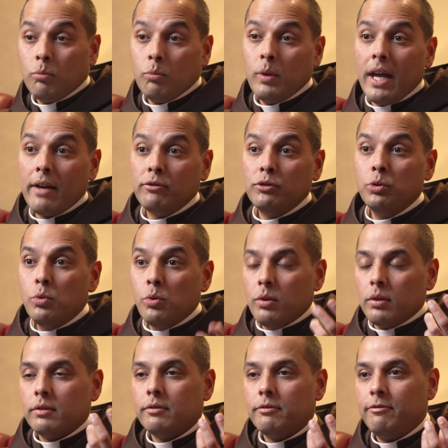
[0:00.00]
We have
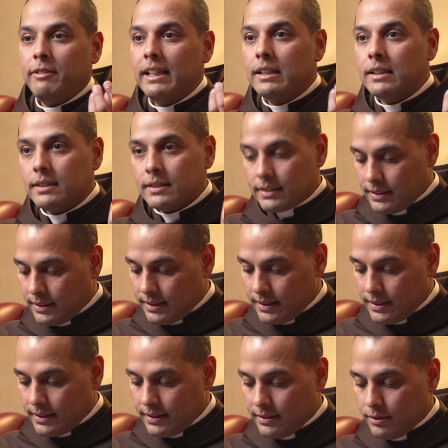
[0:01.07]
two
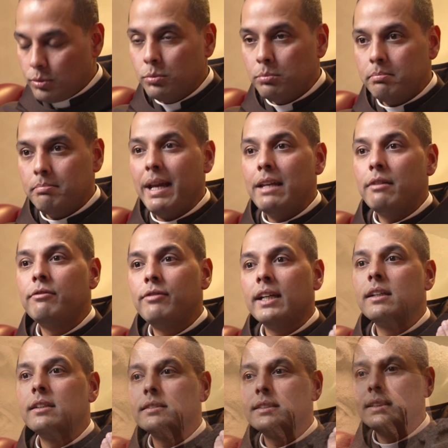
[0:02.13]
figures, two main
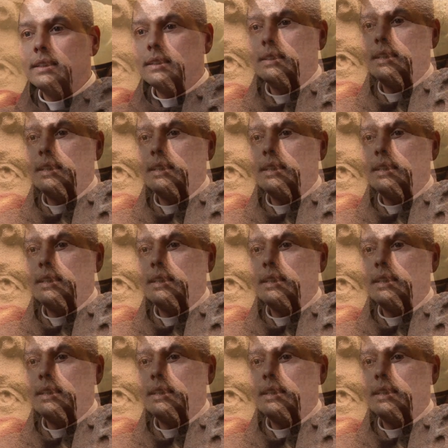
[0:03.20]
figures in this